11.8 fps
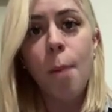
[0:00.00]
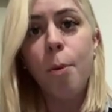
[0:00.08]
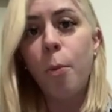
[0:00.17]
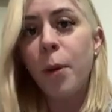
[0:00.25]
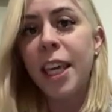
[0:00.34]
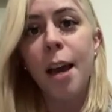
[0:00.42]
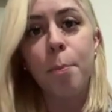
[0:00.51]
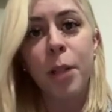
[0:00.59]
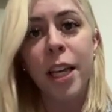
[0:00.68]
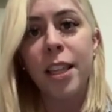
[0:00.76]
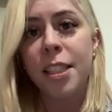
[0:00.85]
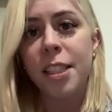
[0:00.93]
But we can't
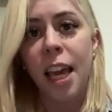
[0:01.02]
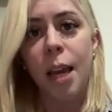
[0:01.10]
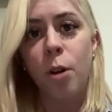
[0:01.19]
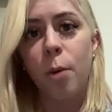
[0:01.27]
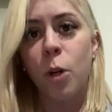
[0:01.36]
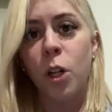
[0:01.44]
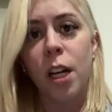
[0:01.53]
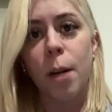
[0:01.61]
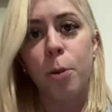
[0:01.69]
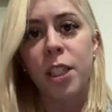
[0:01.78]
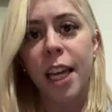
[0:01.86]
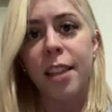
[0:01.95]
play this game where we're going to
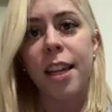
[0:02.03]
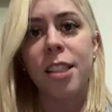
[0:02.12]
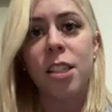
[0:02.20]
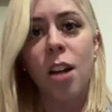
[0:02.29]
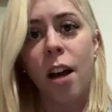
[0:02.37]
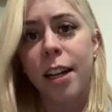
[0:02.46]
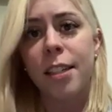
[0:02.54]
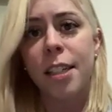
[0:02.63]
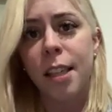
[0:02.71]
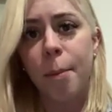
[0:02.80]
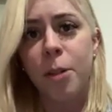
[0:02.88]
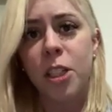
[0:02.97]
pretend that it's not
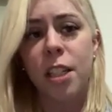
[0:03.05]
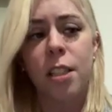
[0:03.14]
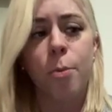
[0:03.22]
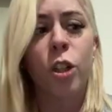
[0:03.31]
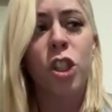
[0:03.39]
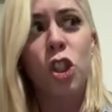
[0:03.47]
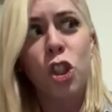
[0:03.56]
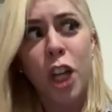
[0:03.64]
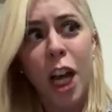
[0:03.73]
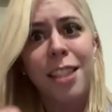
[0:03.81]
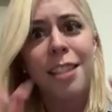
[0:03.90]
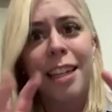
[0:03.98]
anti-Semitism or it's
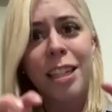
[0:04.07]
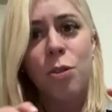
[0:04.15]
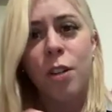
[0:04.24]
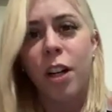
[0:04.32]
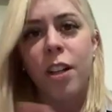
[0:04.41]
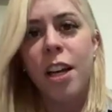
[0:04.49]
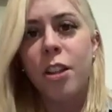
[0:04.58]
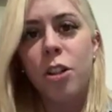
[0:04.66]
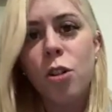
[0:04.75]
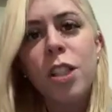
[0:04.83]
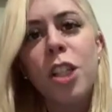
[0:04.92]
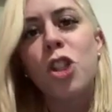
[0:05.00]
just Israel.
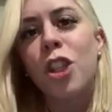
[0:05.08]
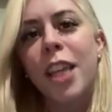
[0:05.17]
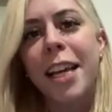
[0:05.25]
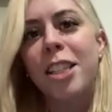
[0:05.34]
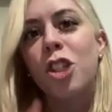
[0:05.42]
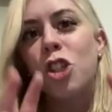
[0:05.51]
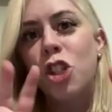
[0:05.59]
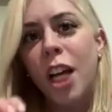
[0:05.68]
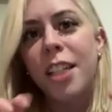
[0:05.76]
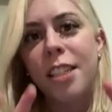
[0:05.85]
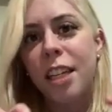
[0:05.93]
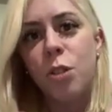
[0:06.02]
There's no such thing as
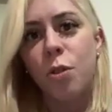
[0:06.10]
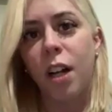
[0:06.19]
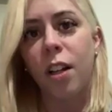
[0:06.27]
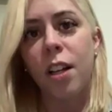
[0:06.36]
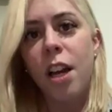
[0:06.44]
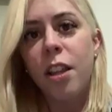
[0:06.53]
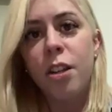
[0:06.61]
just Israel.